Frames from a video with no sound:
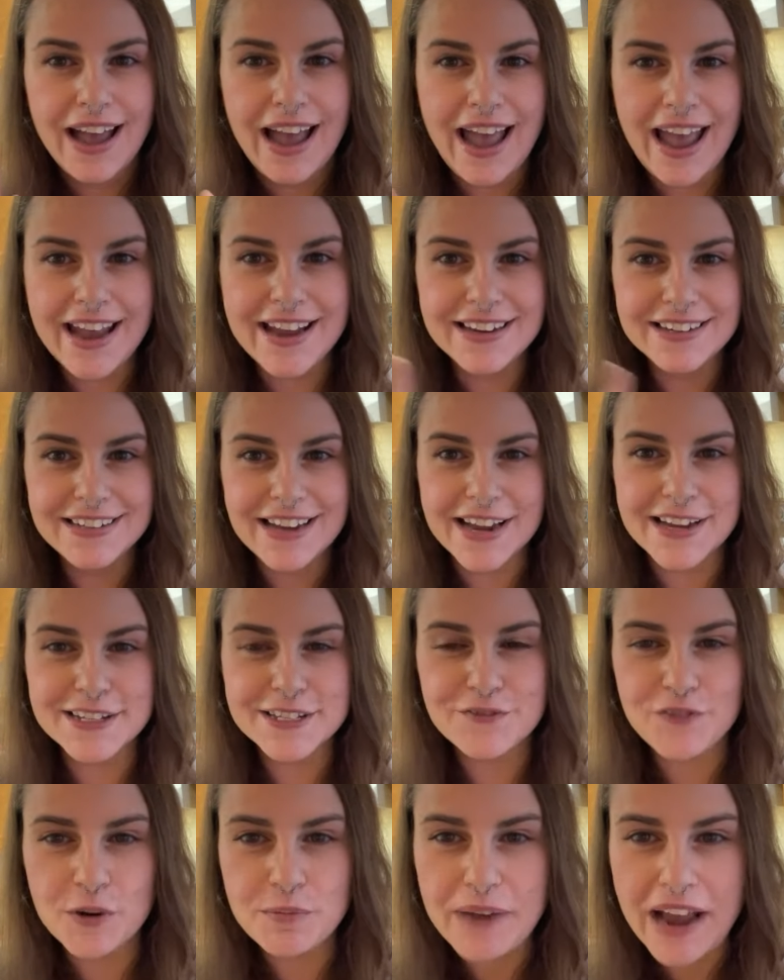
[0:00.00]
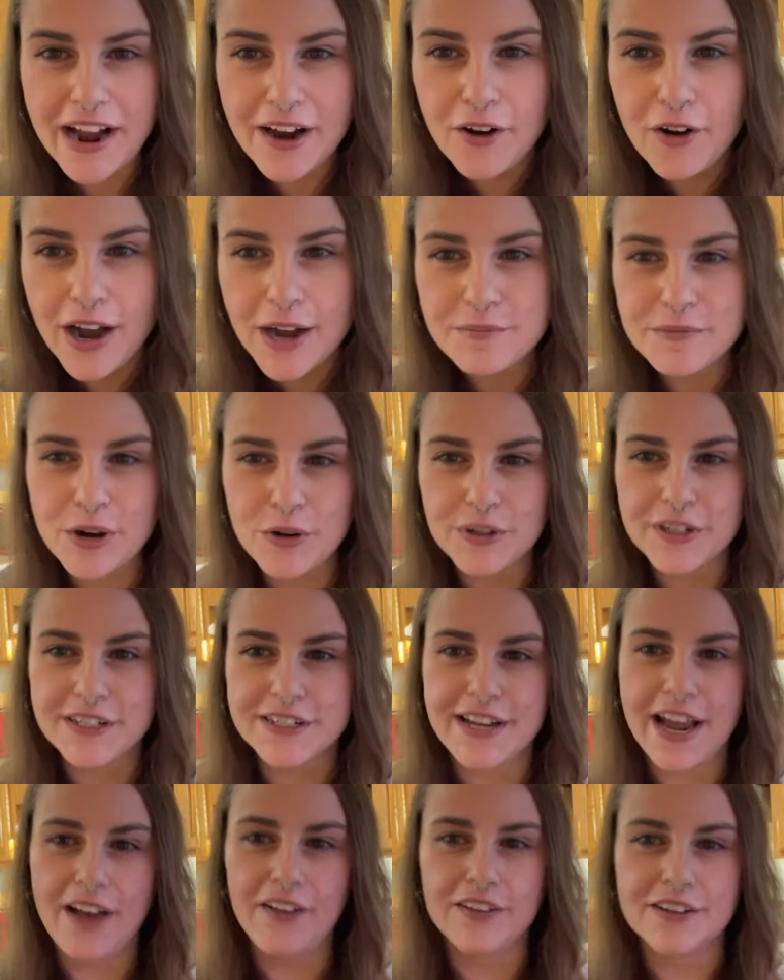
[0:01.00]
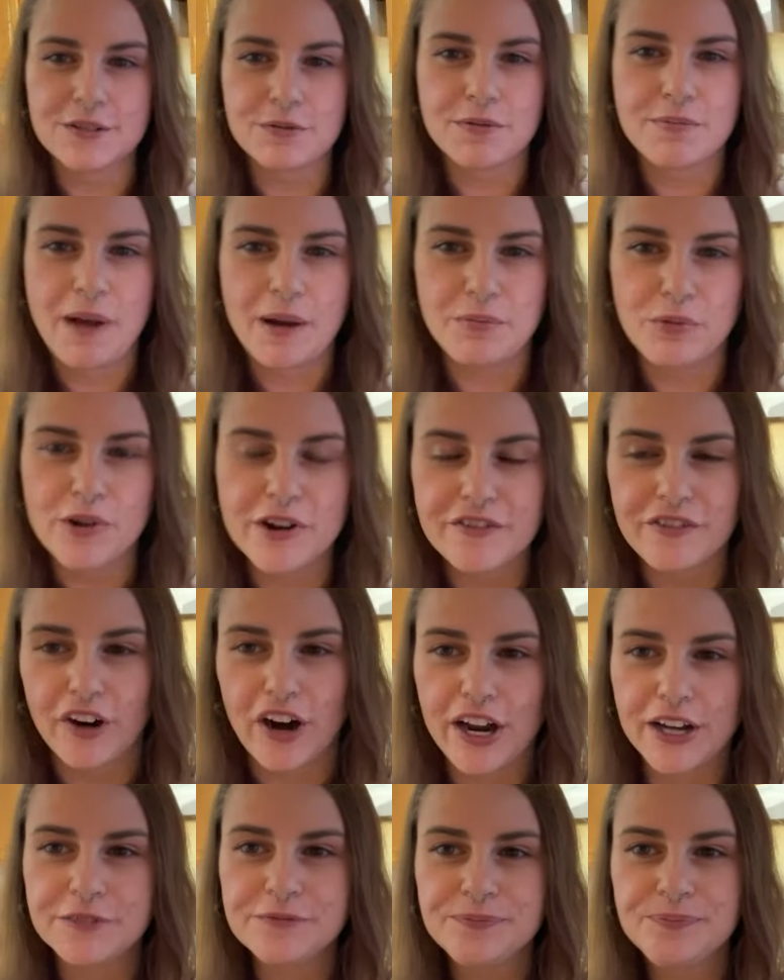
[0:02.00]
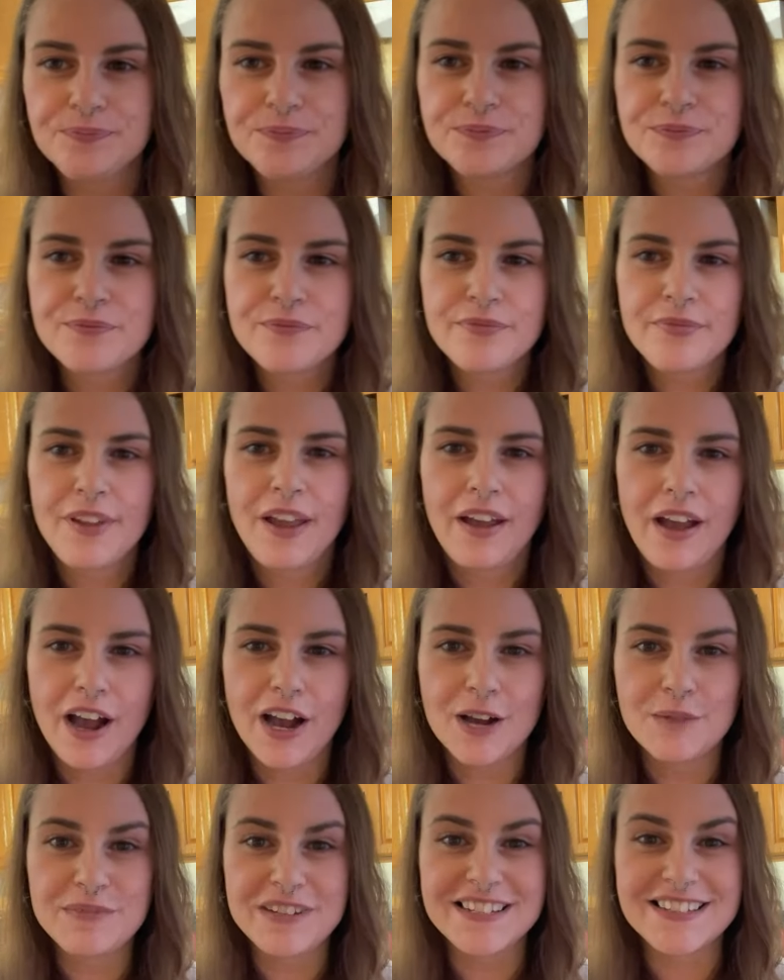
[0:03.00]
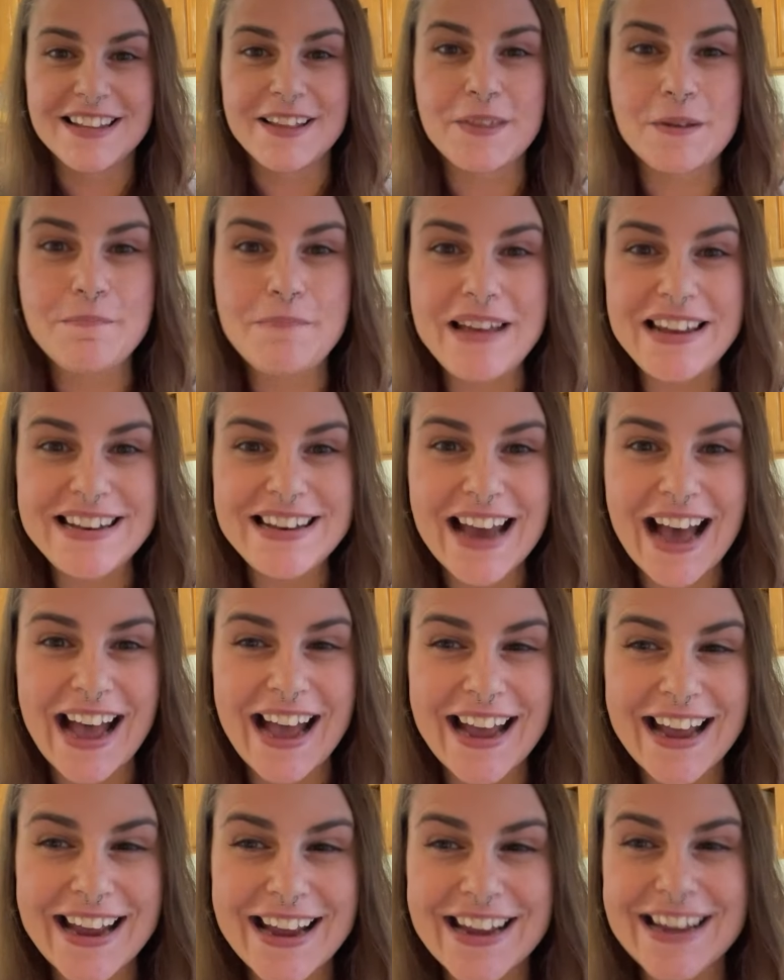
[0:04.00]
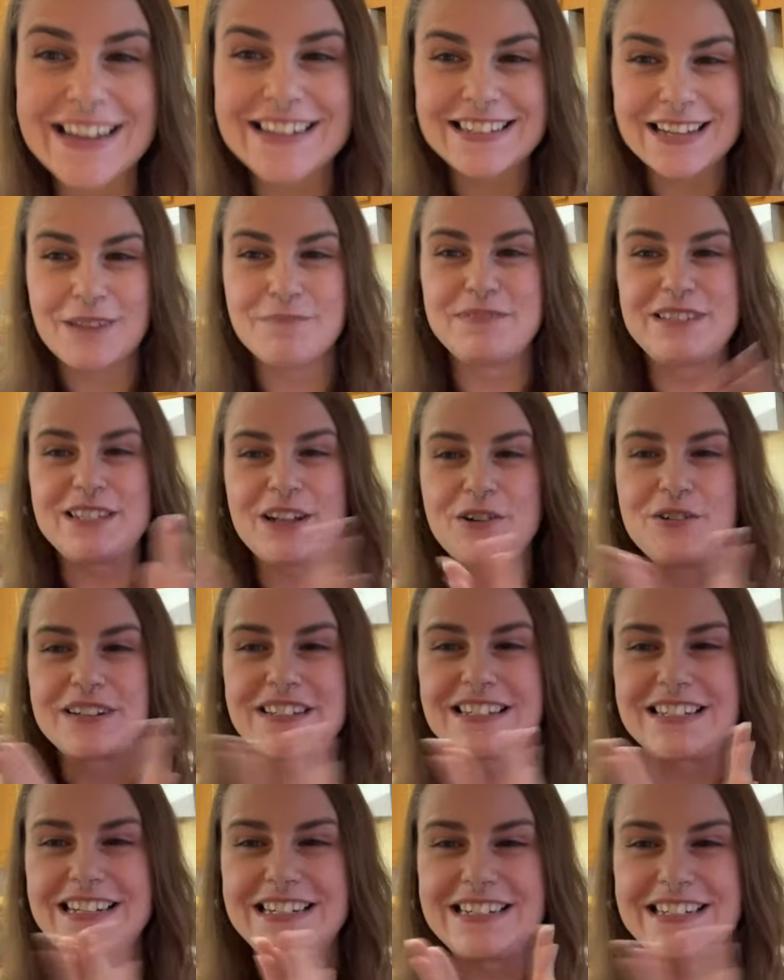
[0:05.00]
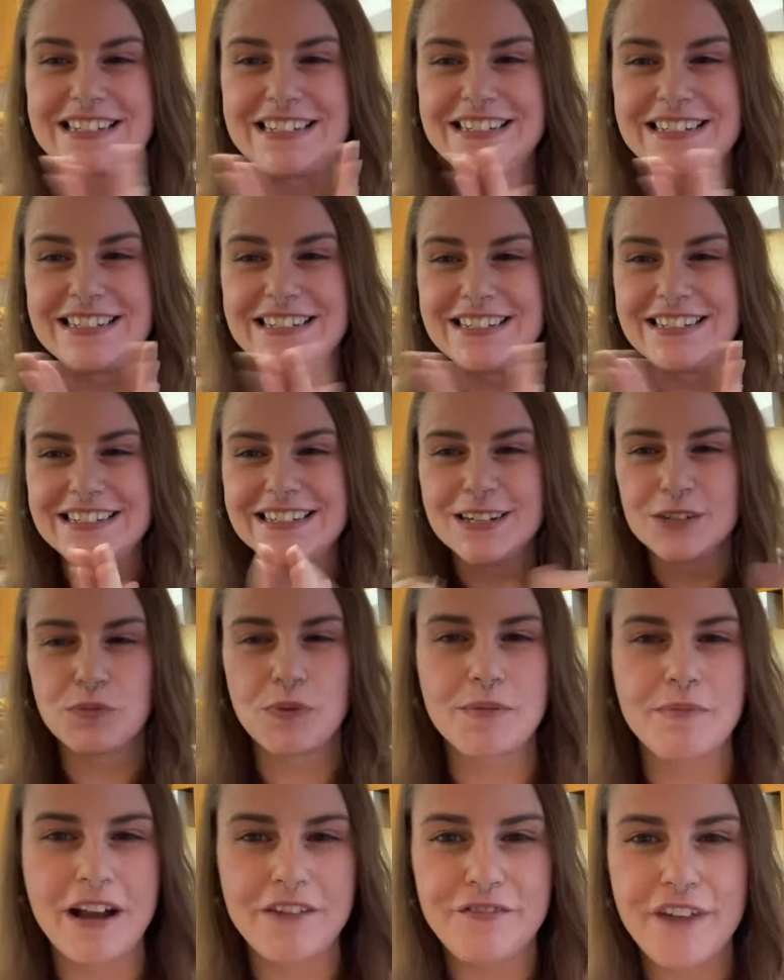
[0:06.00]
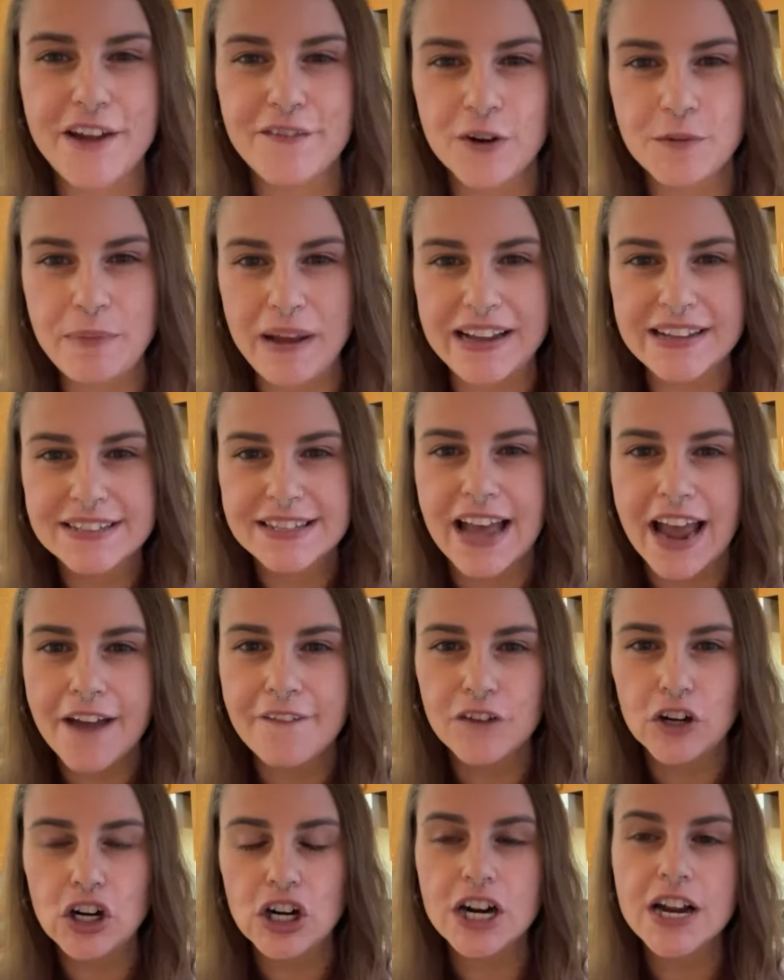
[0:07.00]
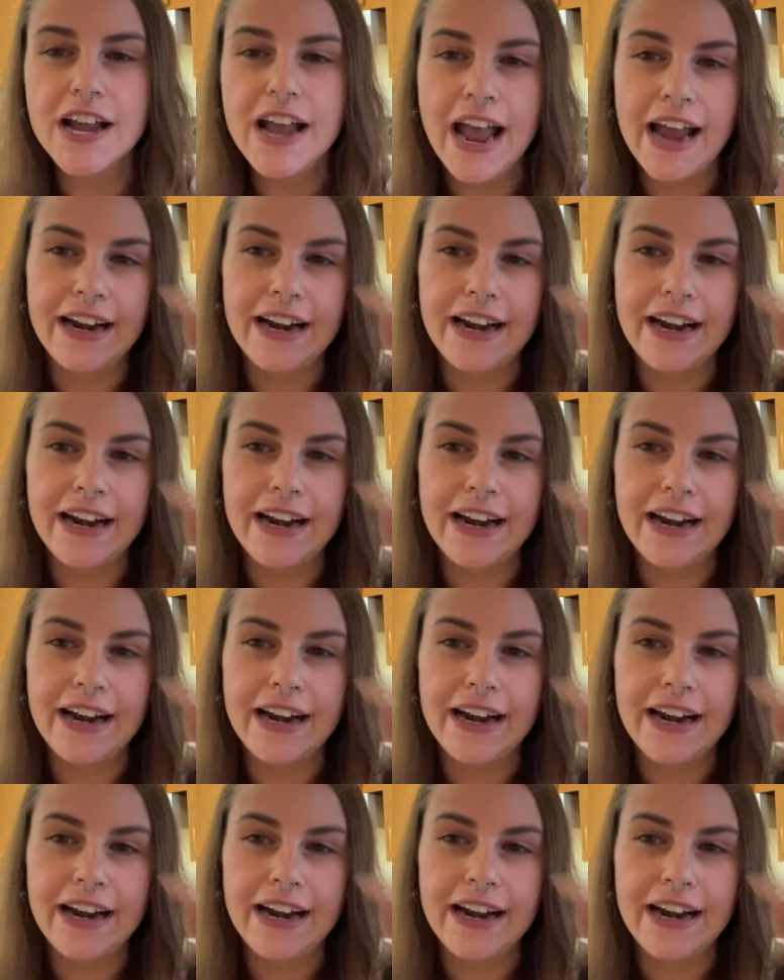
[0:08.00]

Eight days from now, I'm going to Dallas with my boyfriend um, to see the Midnight. I'm so excited. One of my favorite bands ever.